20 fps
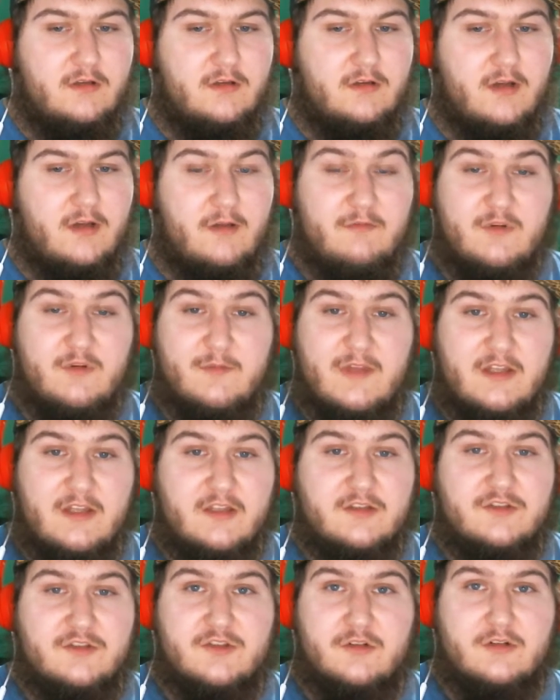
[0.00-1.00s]
I'm gonna make
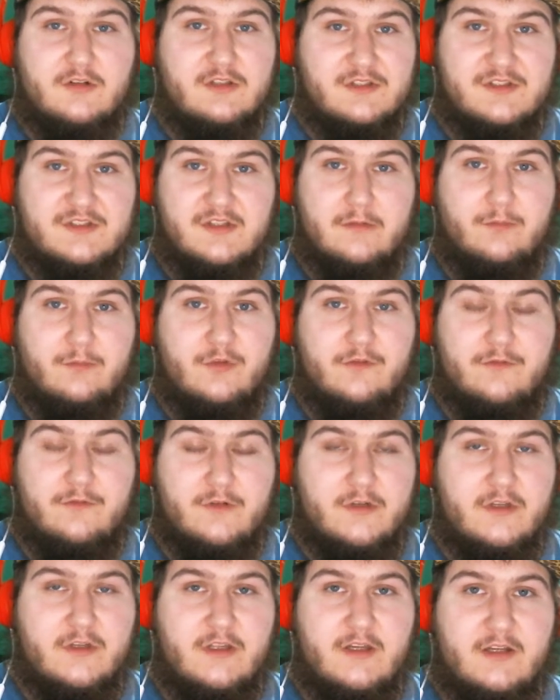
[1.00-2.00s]
it short and simple
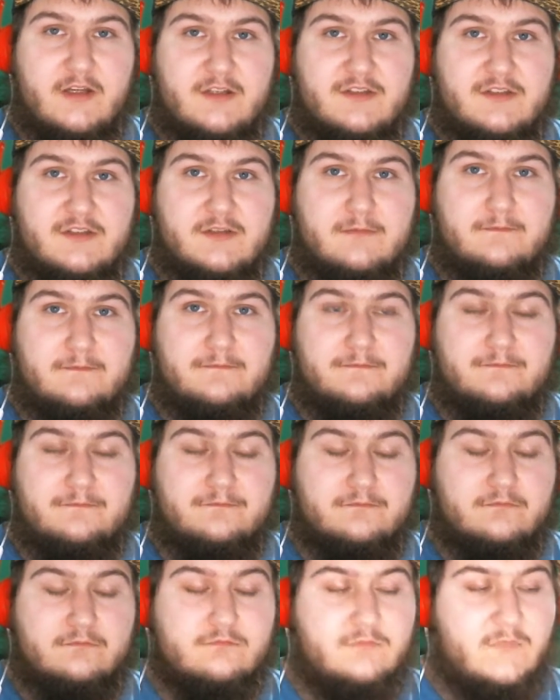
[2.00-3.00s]
for you guys.
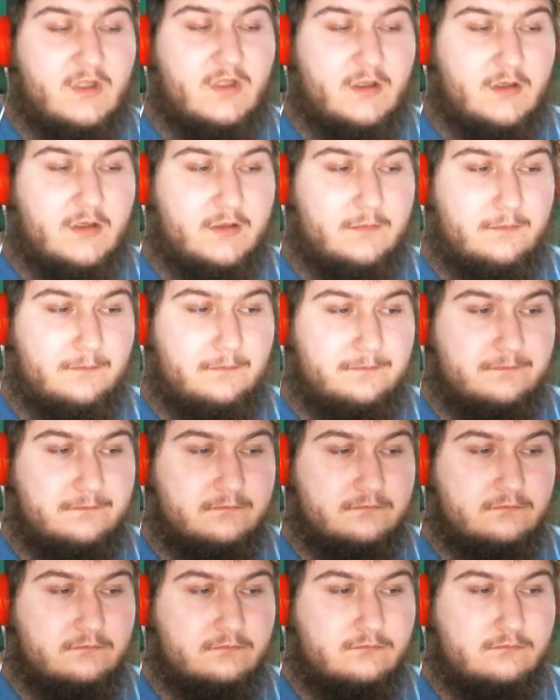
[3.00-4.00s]
Um,
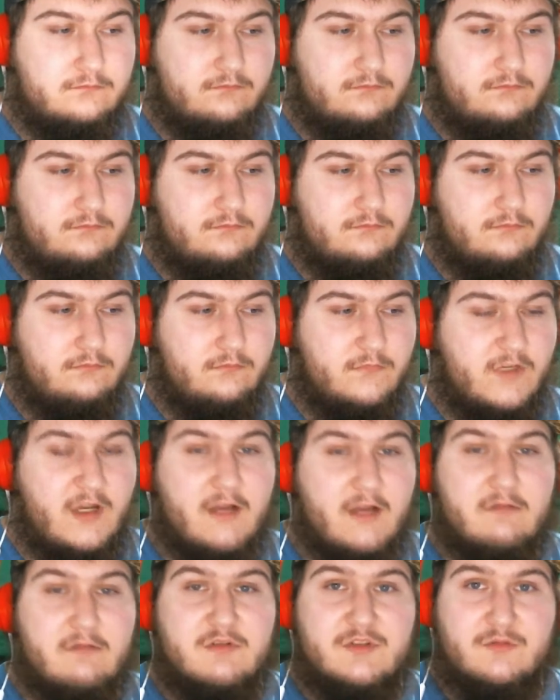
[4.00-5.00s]

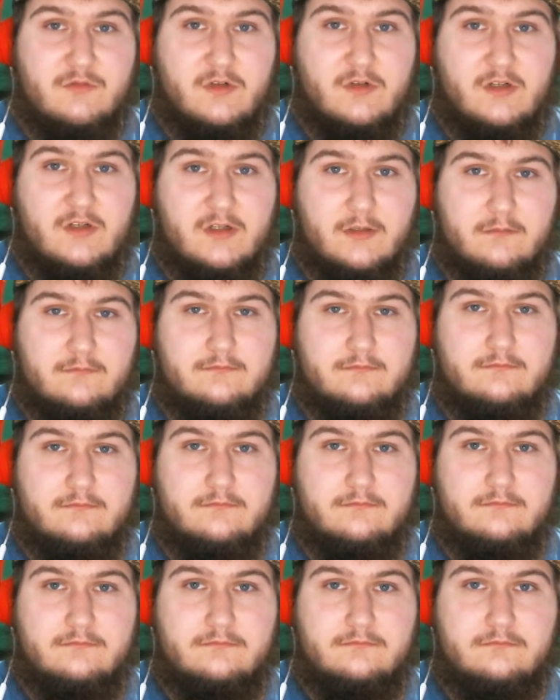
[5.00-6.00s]
I was wrong.
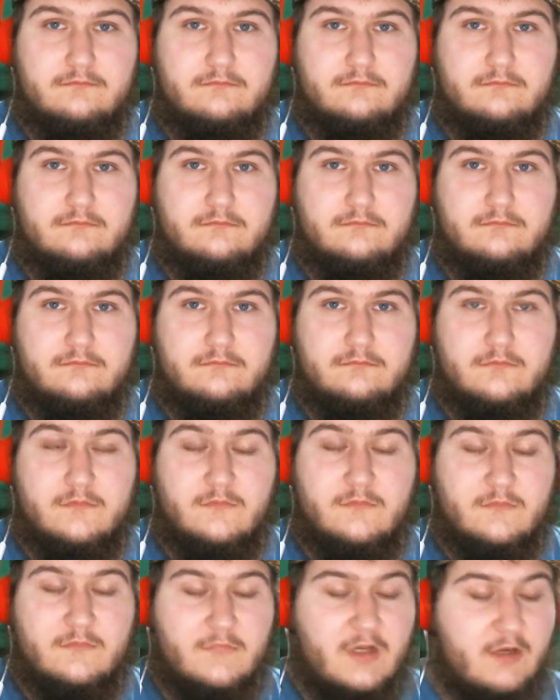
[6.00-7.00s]

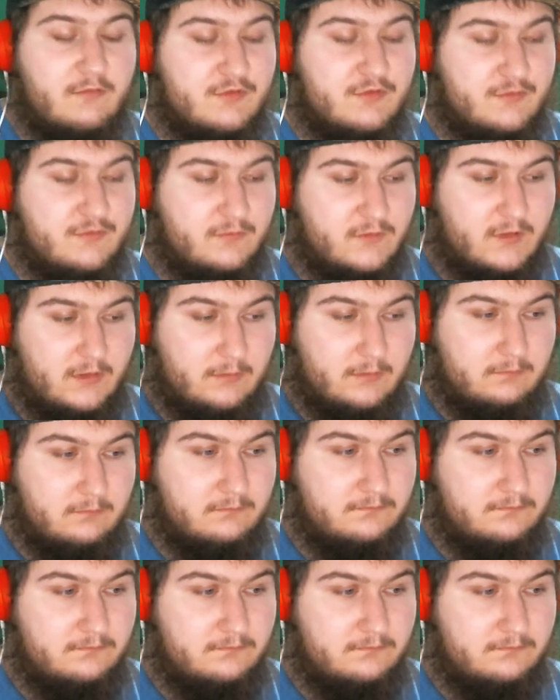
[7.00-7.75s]
I was wrong.